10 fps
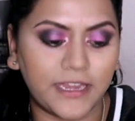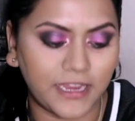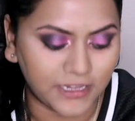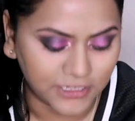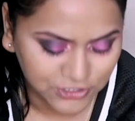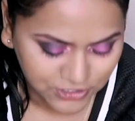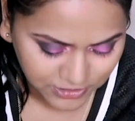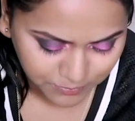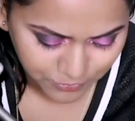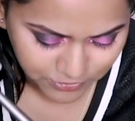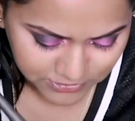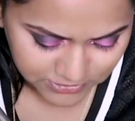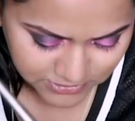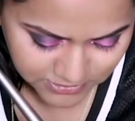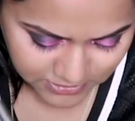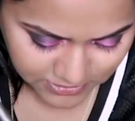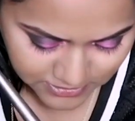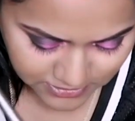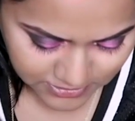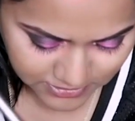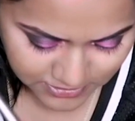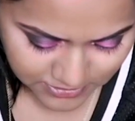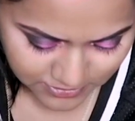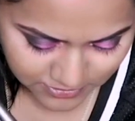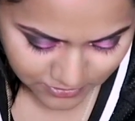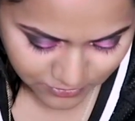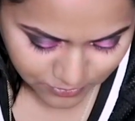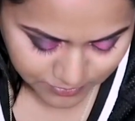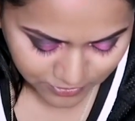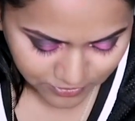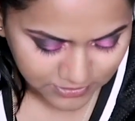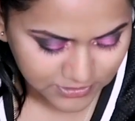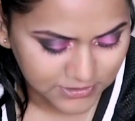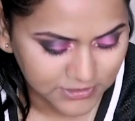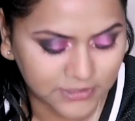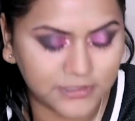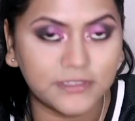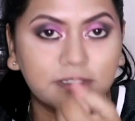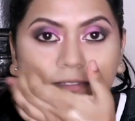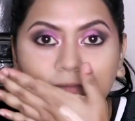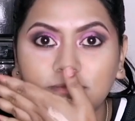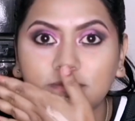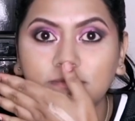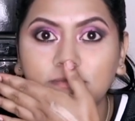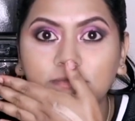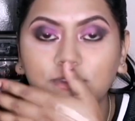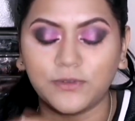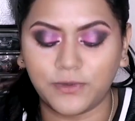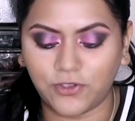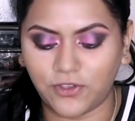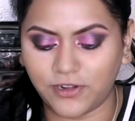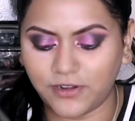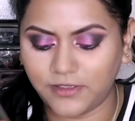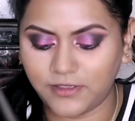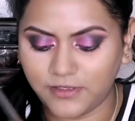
And I literally put, oh my god, this is, oh my god.